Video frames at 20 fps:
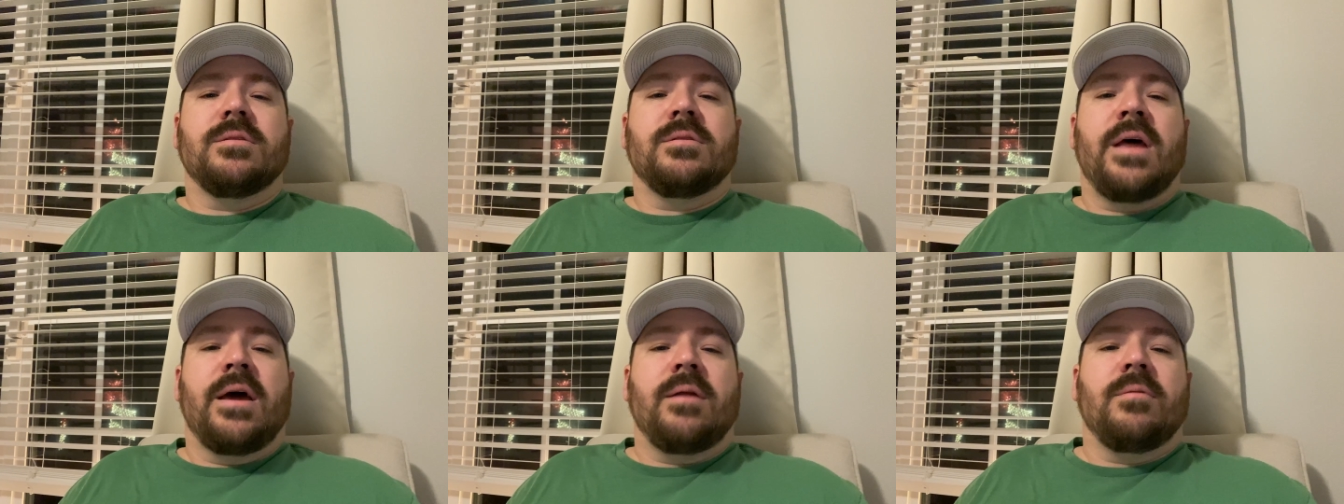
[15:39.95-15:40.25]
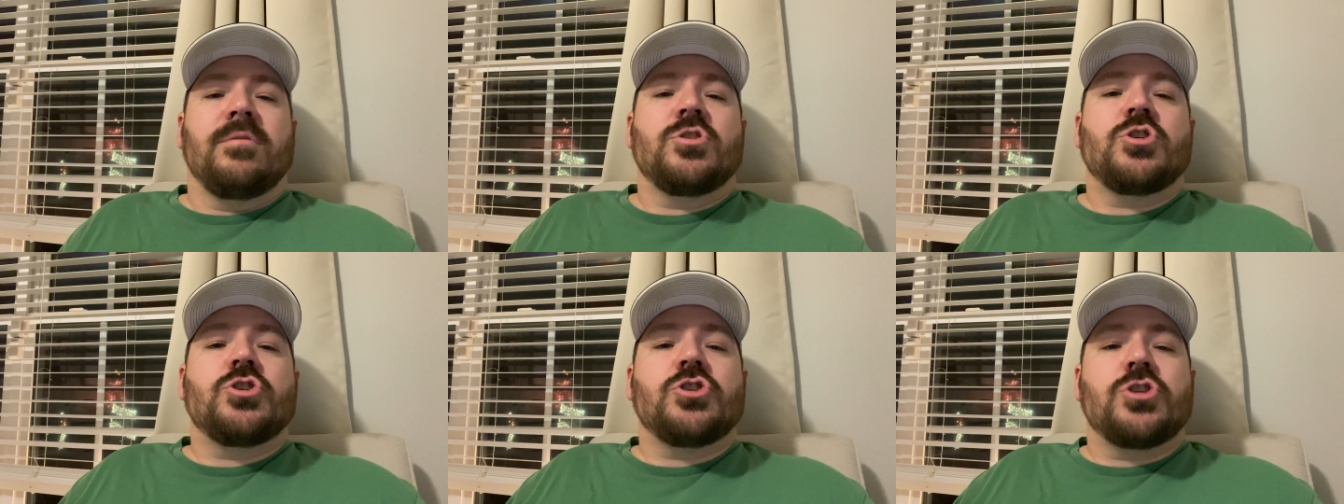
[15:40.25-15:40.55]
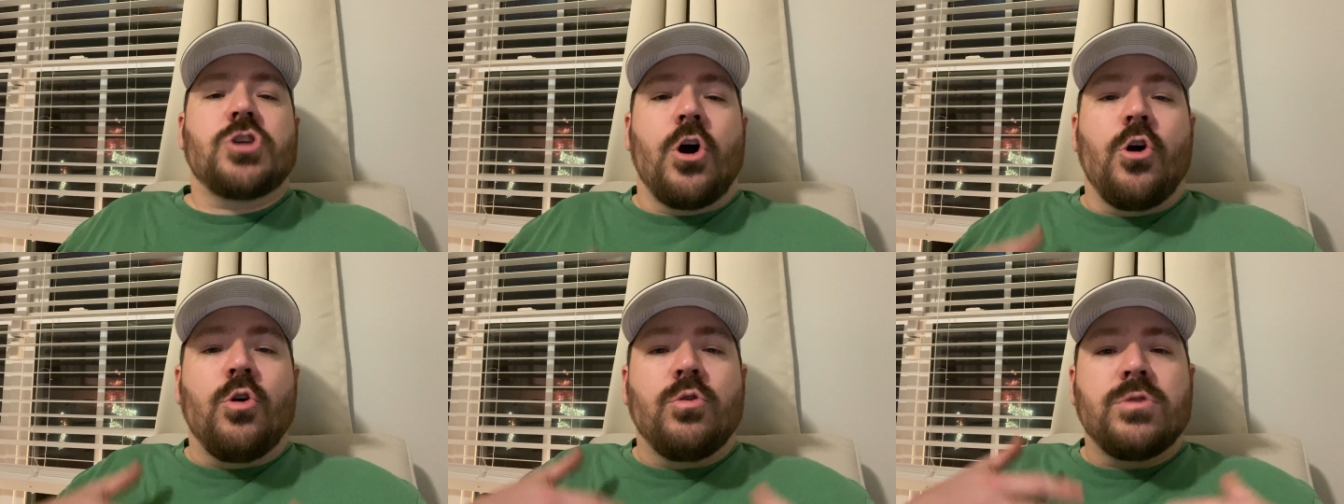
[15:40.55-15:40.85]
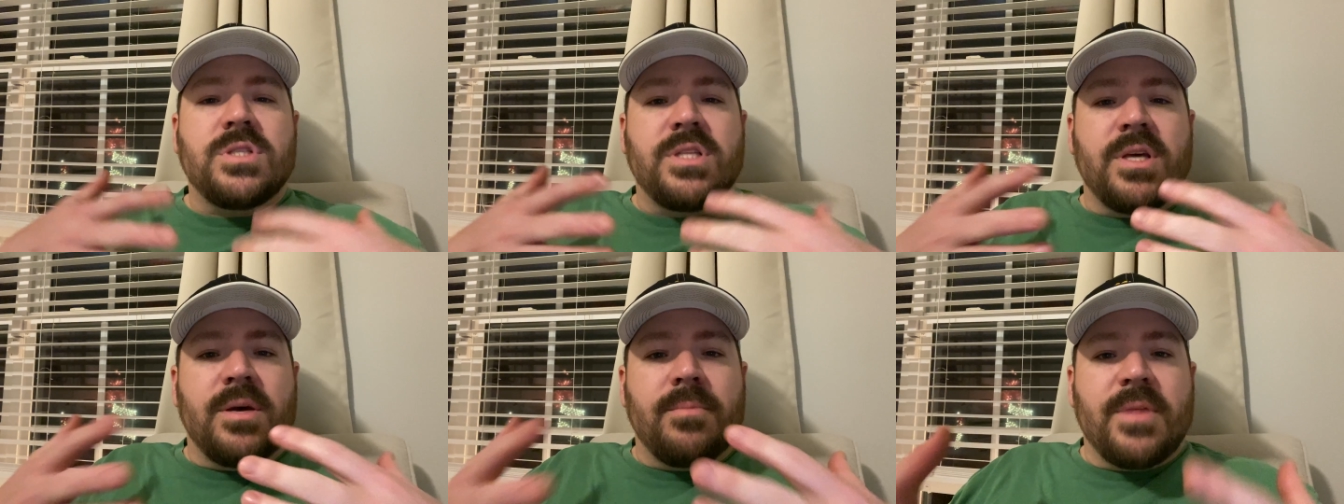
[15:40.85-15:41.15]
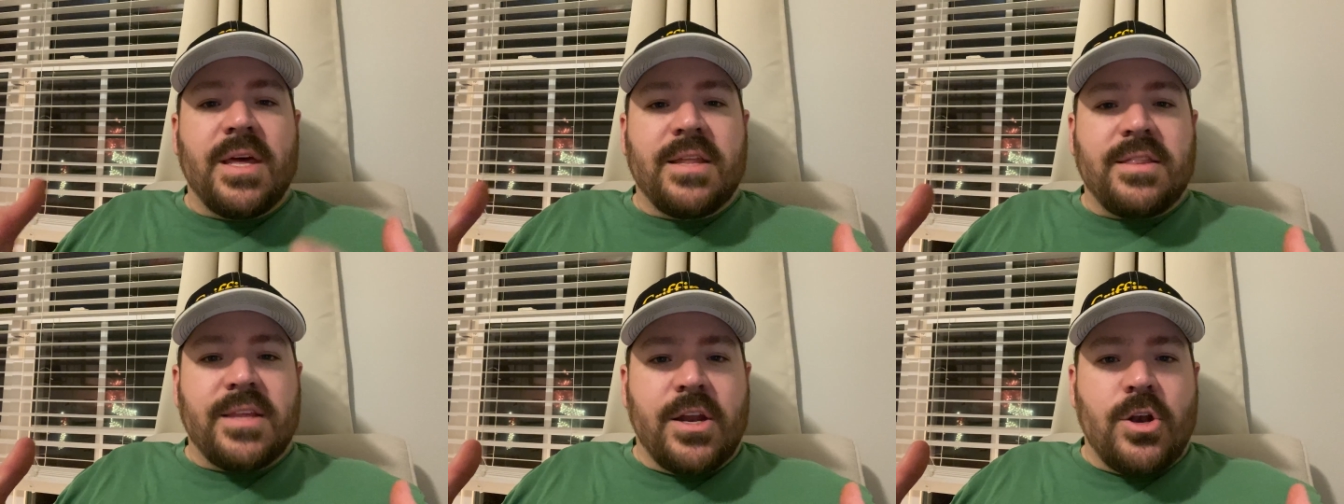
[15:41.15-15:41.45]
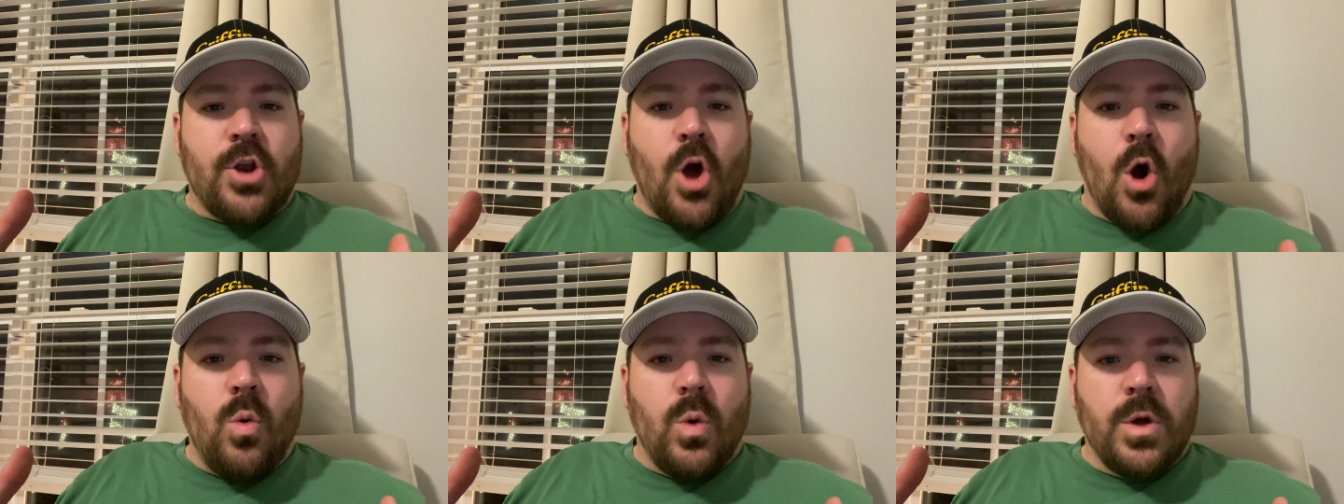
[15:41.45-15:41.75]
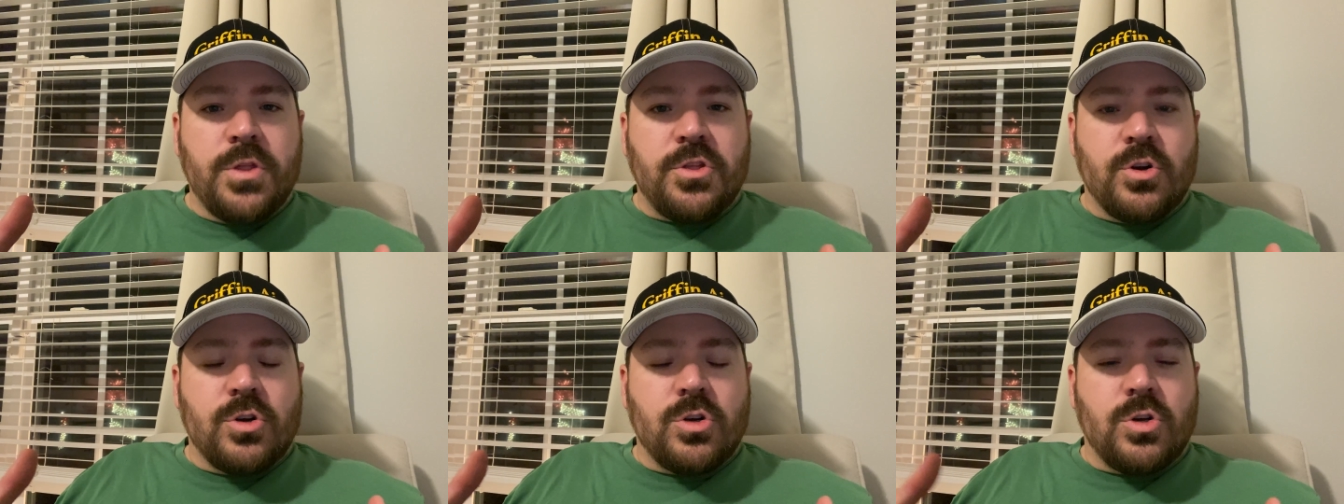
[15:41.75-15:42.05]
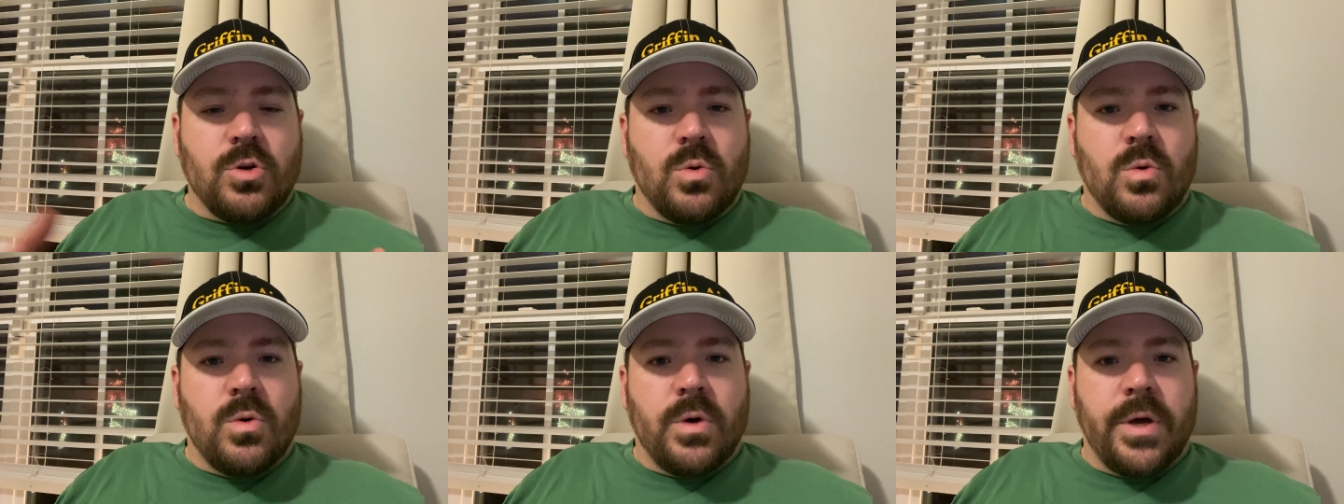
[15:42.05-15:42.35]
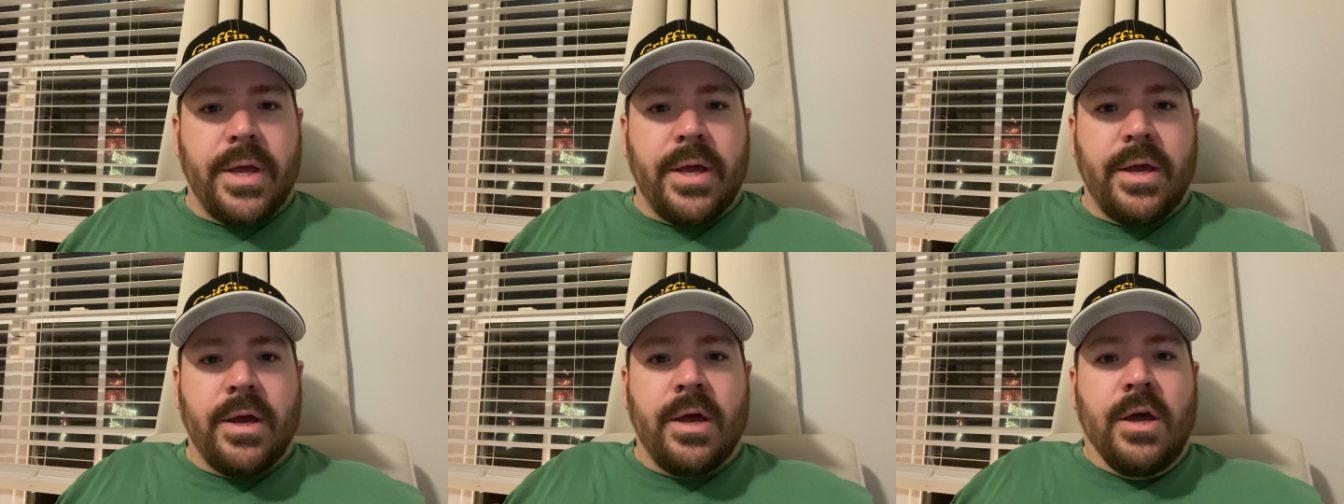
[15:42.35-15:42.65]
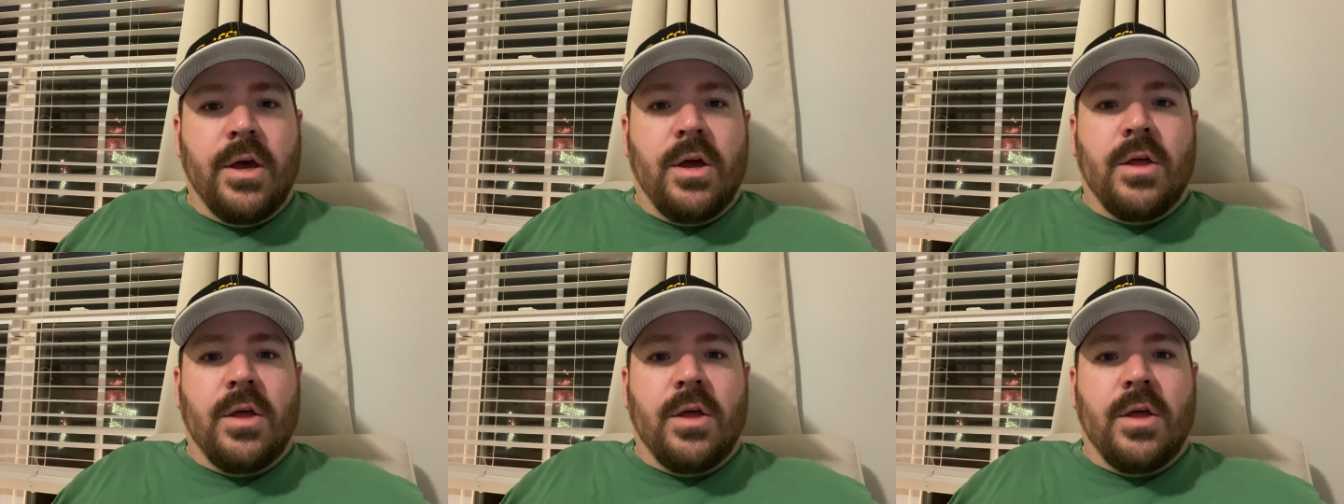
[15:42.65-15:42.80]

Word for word: that shows them that they know what they're doing.